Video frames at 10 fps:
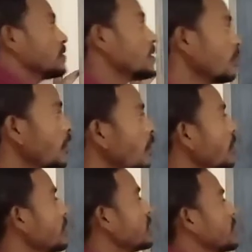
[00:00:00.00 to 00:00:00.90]
on the
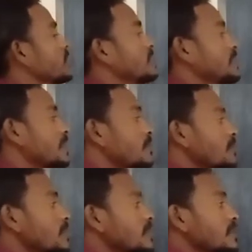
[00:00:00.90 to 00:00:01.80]
board, the
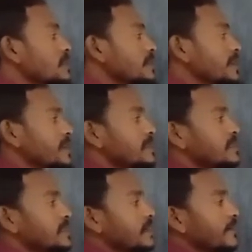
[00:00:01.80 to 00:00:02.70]
number
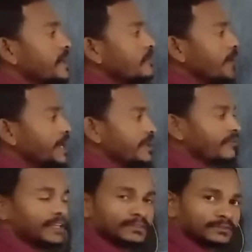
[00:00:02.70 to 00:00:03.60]
is
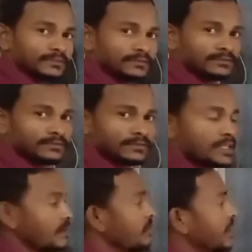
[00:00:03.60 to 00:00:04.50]
721.
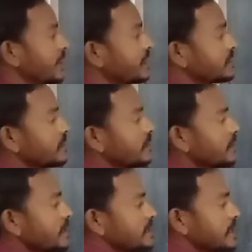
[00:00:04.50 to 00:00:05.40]
The number is
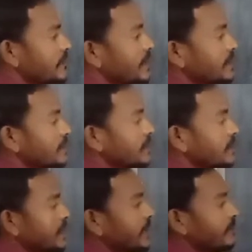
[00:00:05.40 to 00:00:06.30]

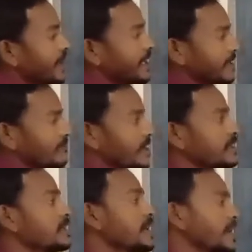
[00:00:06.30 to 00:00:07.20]

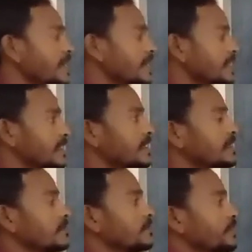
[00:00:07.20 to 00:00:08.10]
721.
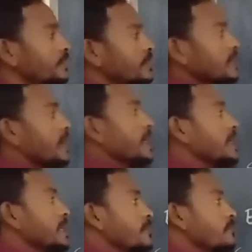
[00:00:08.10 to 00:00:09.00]
Here
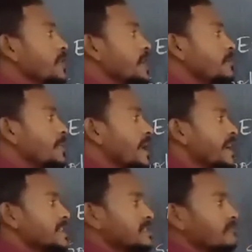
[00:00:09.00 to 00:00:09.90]
in unit
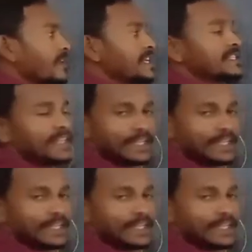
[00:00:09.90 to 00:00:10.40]
place 1 is